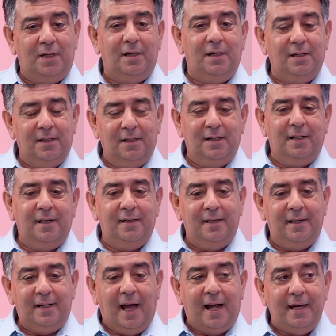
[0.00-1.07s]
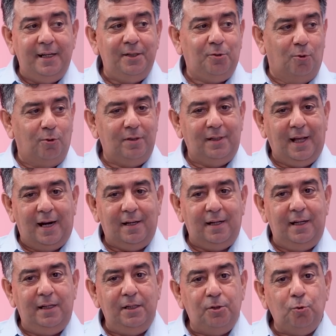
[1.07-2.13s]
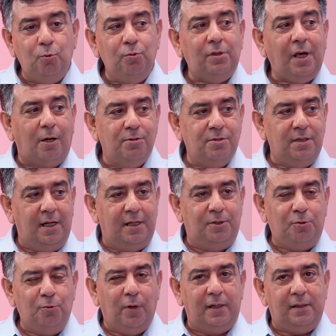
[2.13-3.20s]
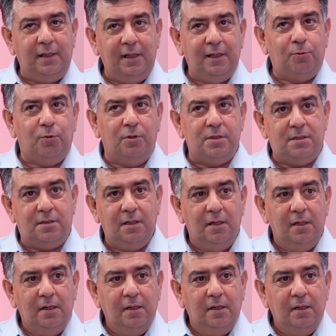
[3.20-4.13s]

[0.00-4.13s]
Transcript: an anecdote that in 2002, I think it was